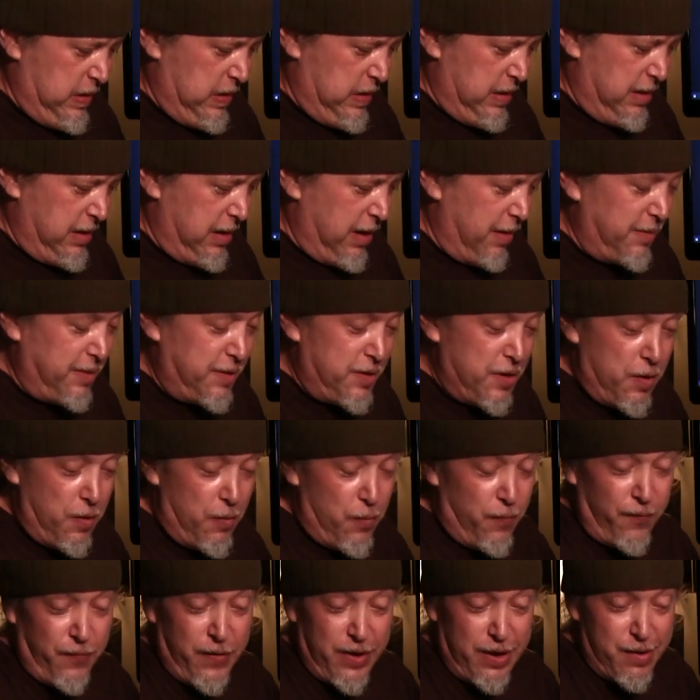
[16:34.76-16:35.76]
I'm
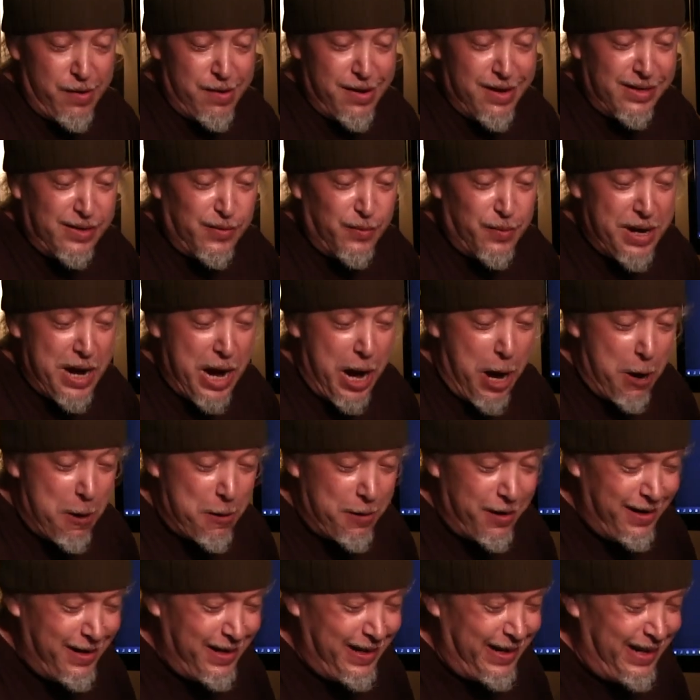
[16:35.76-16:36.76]
still figuring this one
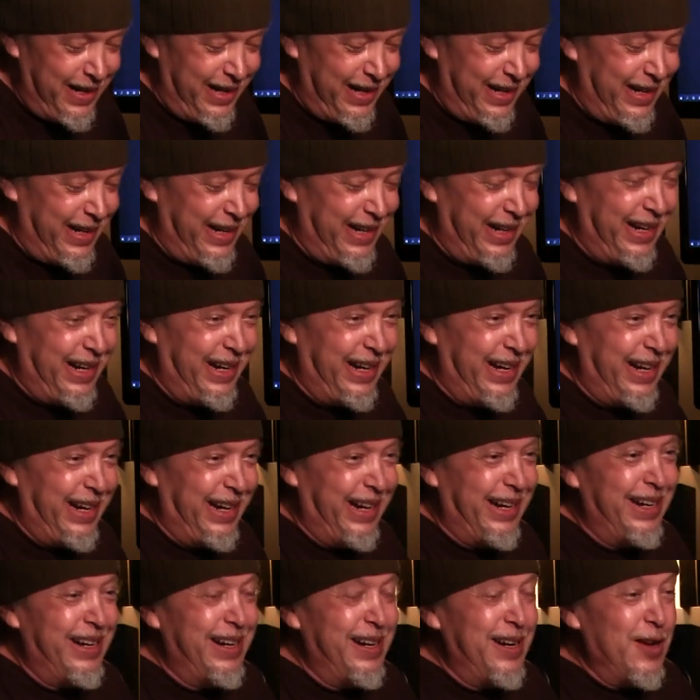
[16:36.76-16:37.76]

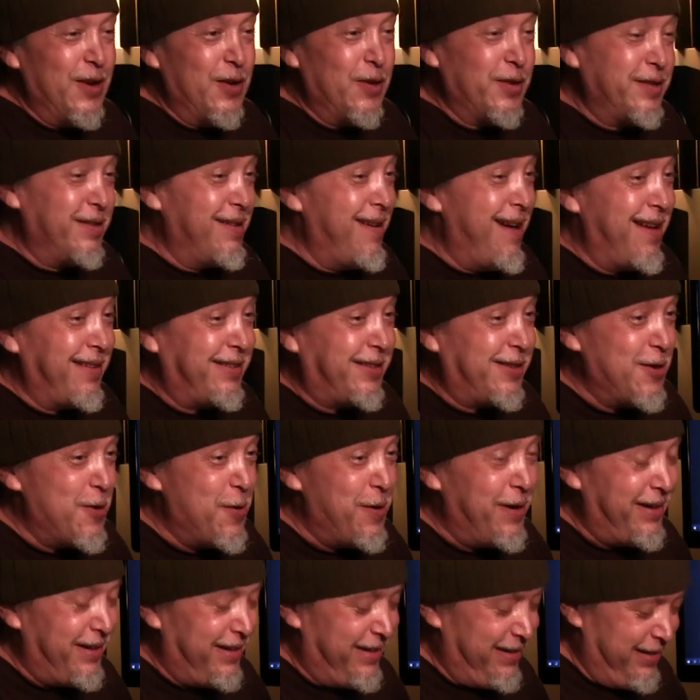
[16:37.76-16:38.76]
out. There's a lot to
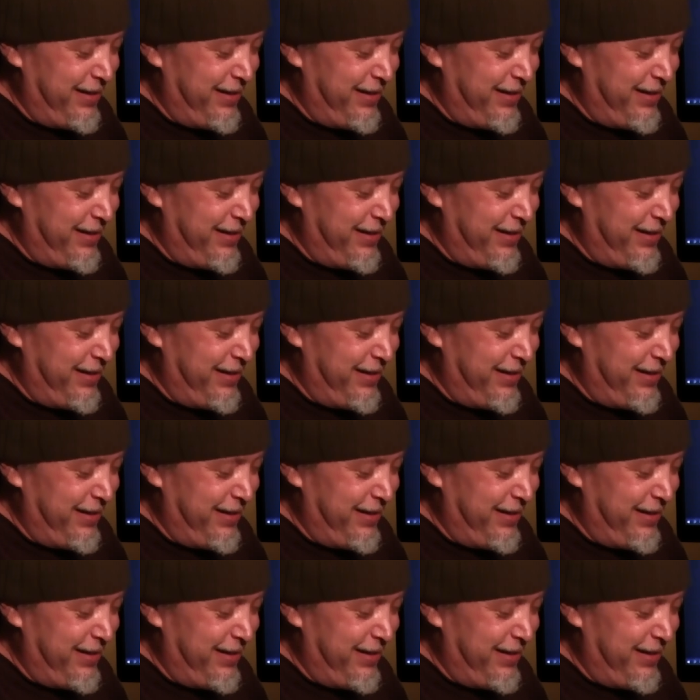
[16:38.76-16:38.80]
it.